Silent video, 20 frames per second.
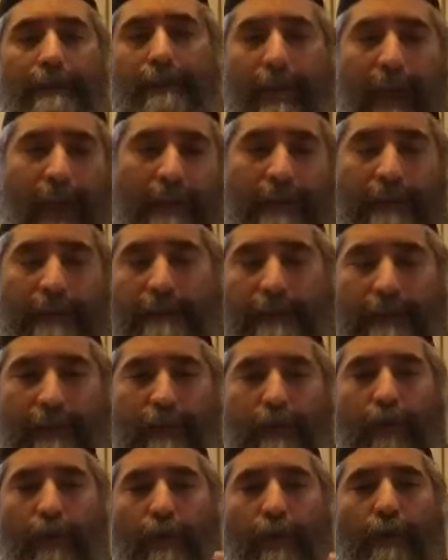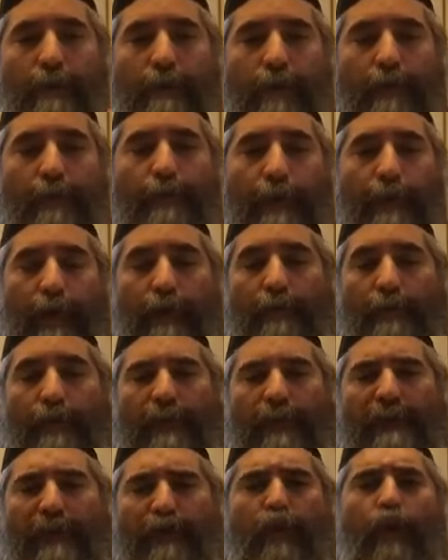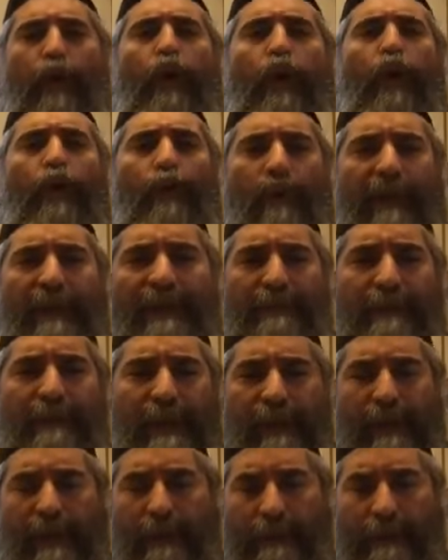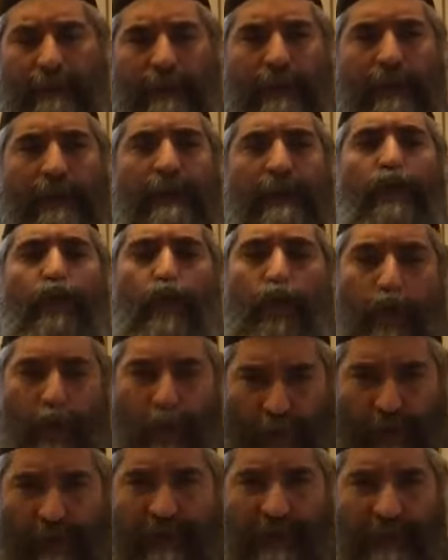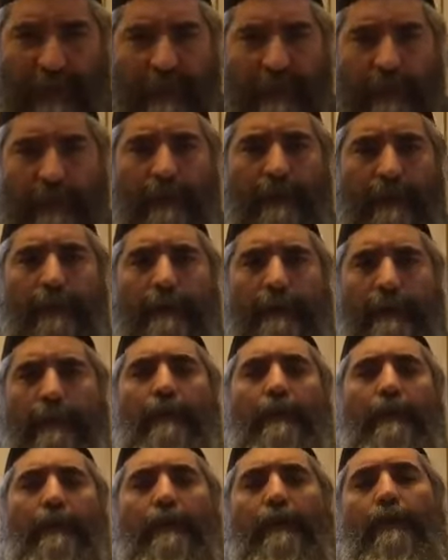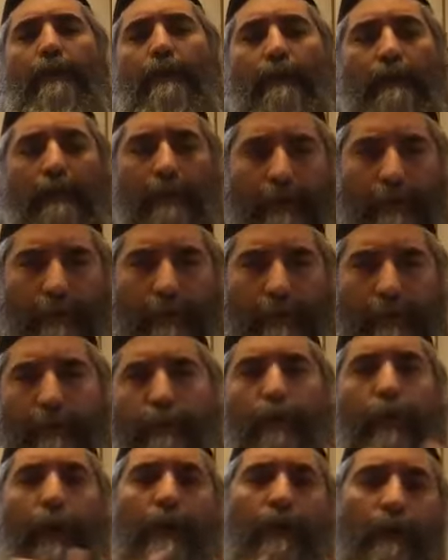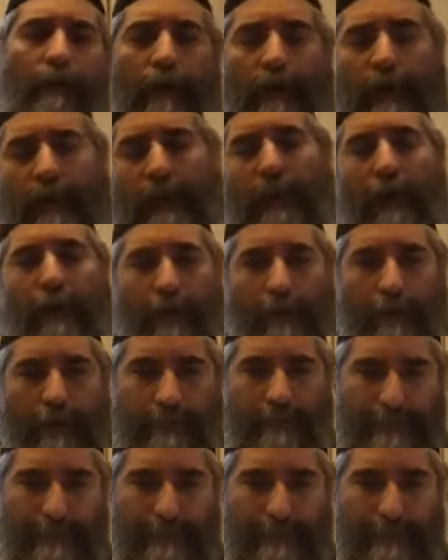balance in order for a person to always be choosing one over the other.